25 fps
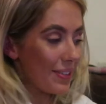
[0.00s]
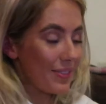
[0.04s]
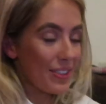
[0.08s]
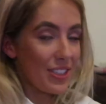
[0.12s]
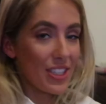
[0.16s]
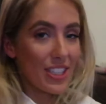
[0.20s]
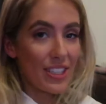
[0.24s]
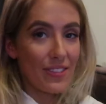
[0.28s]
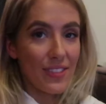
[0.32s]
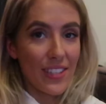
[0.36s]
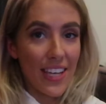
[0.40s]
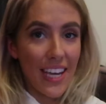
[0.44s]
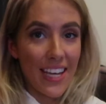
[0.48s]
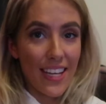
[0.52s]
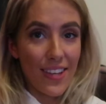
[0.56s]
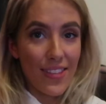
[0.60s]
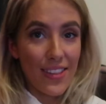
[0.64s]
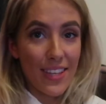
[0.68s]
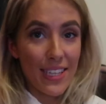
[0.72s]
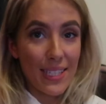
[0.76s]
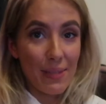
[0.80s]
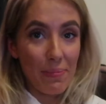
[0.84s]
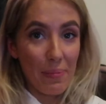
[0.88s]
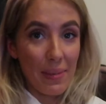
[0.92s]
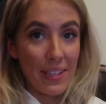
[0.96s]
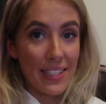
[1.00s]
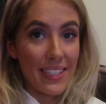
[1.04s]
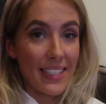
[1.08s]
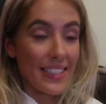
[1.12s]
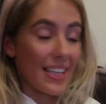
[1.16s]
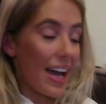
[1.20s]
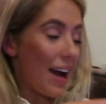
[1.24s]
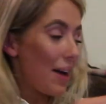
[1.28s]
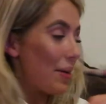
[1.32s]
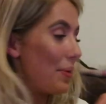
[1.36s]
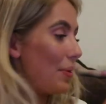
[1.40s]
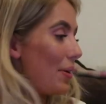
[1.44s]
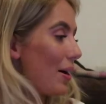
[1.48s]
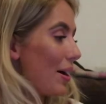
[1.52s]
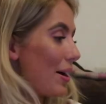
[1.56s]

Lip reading: once I've taken this missus out,